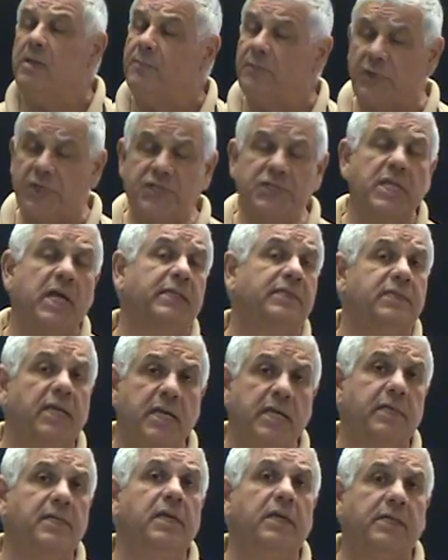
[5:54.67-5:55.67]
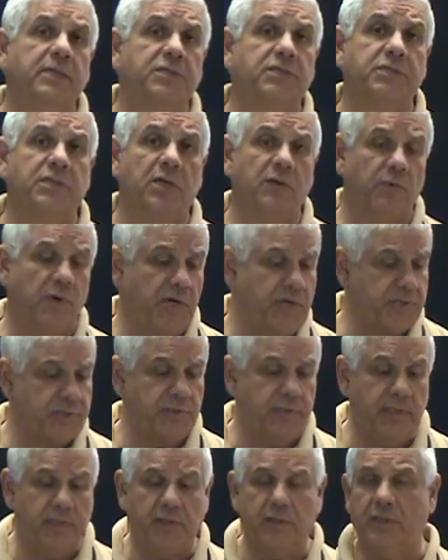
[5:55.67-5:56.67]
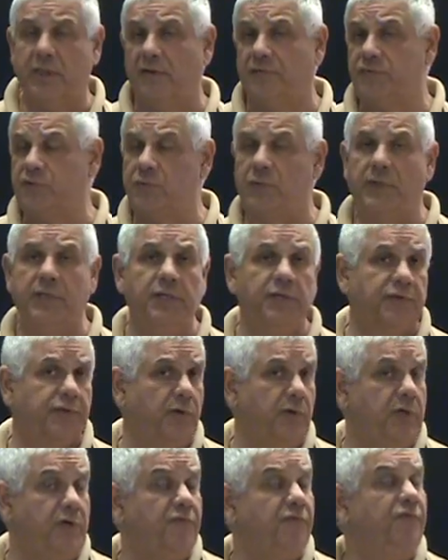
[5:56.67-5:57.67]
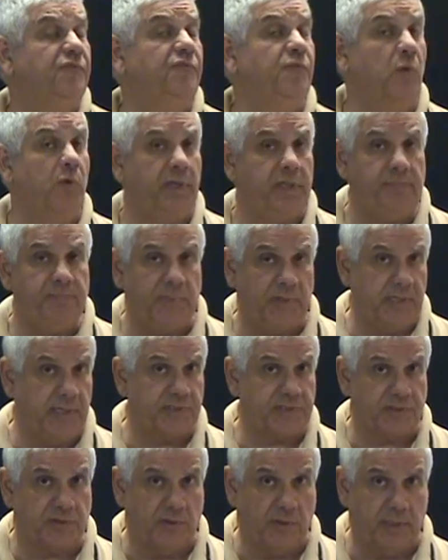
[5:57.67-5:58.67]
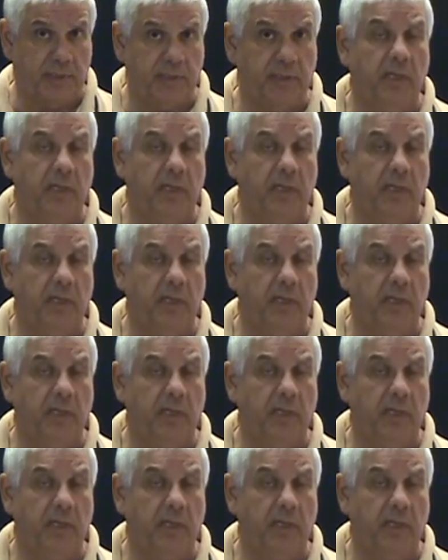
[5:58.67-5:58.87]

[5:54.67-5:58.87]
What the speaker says: but he's not taking into consideration he could have 20, 30, 40 psi